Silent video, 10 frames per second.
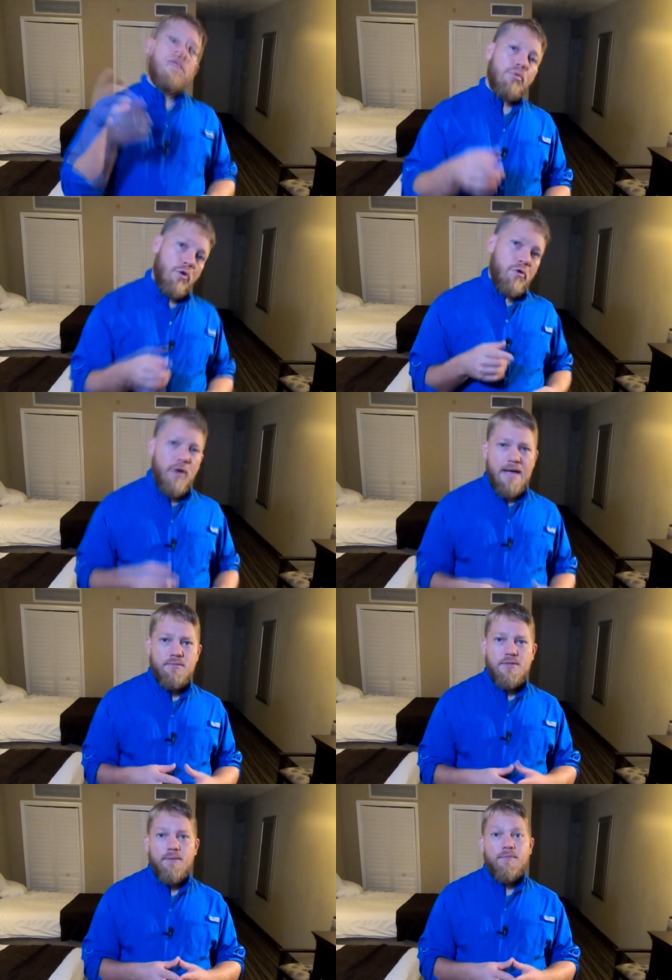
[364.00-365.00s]

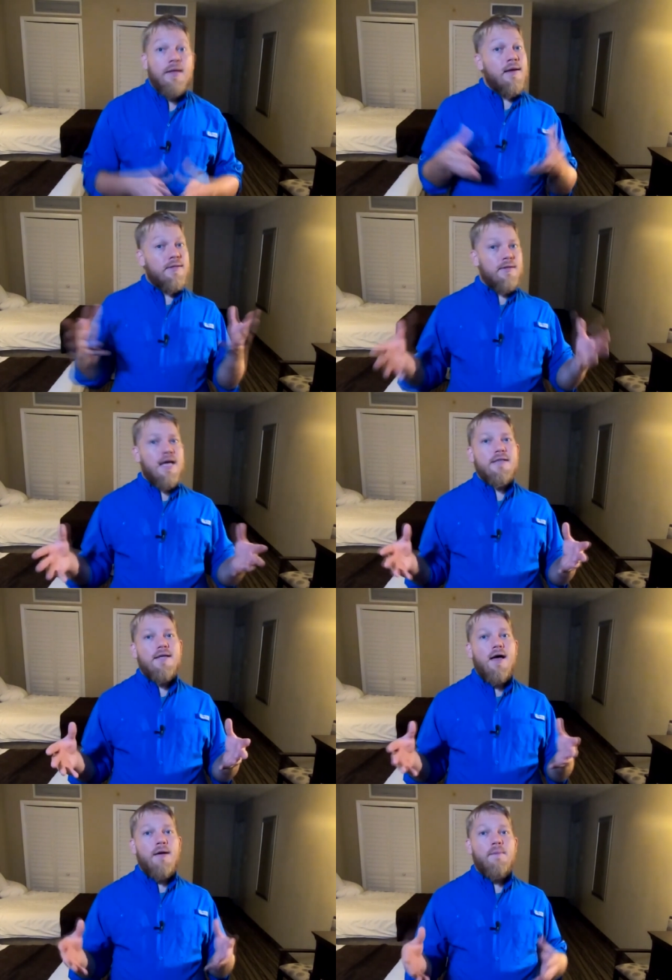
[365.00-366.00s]
programs. Until next
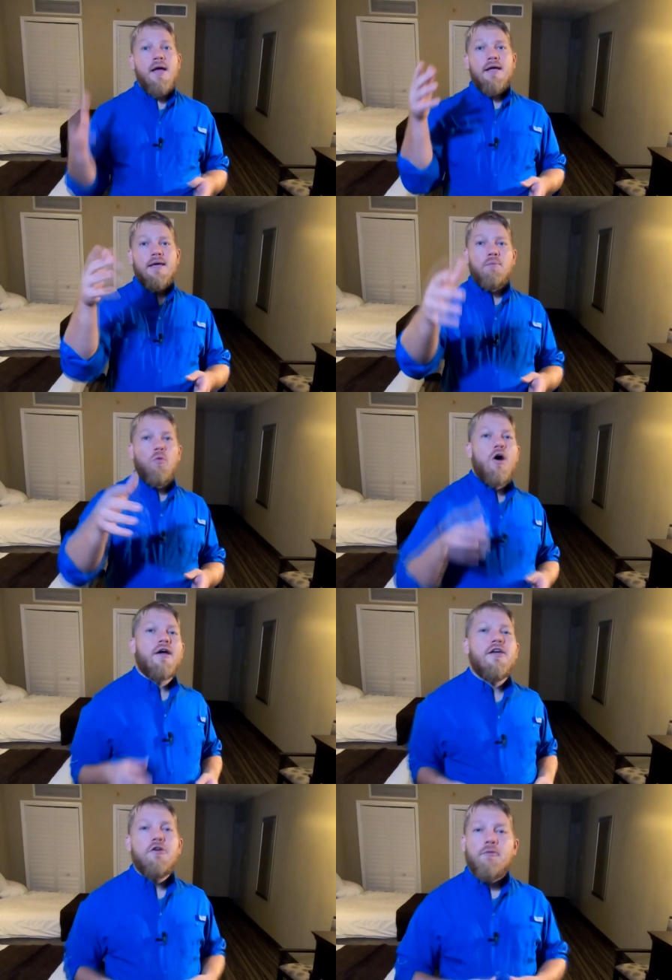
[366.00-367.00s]
time, keep
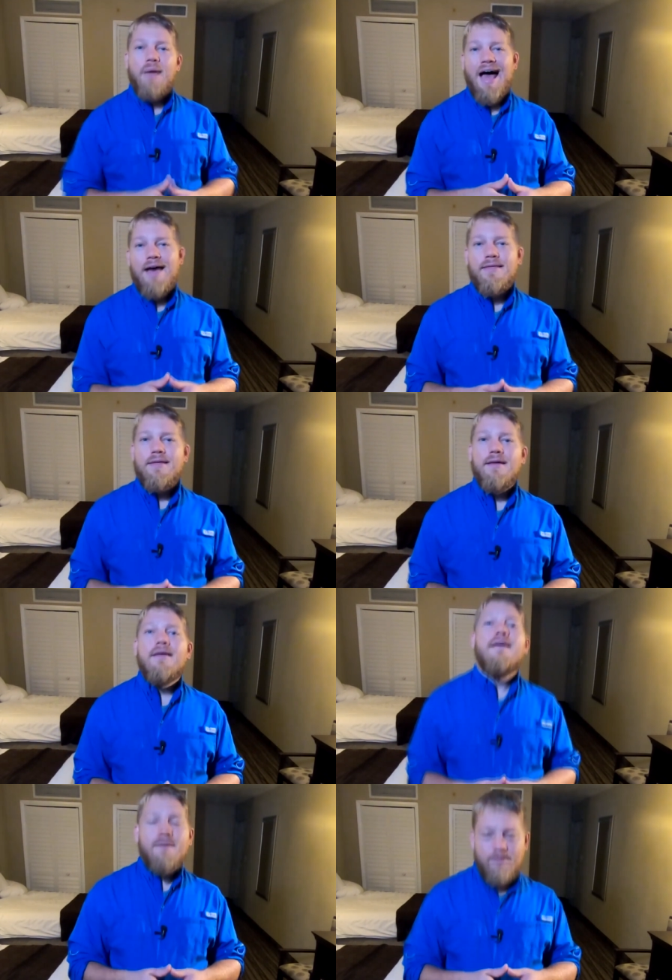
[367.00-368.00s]
walking your path
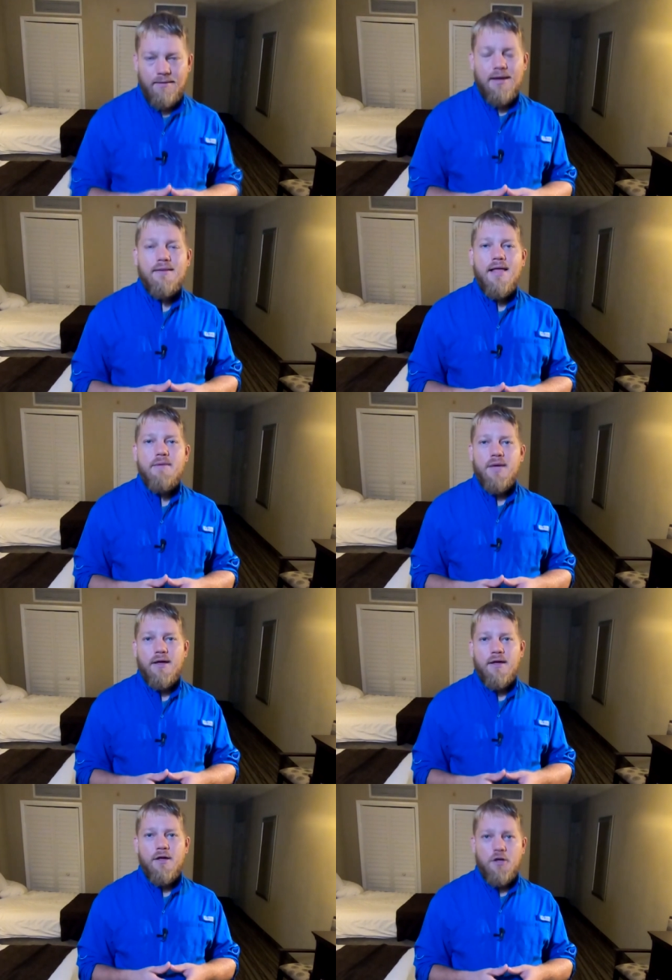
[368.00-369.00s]
and
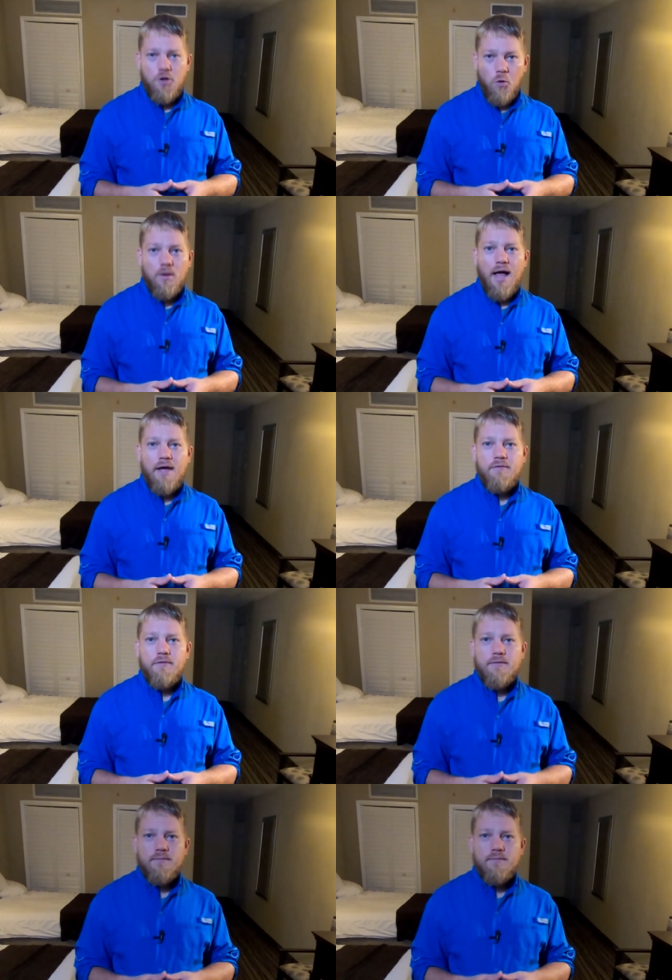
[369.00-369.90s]
claiming your life.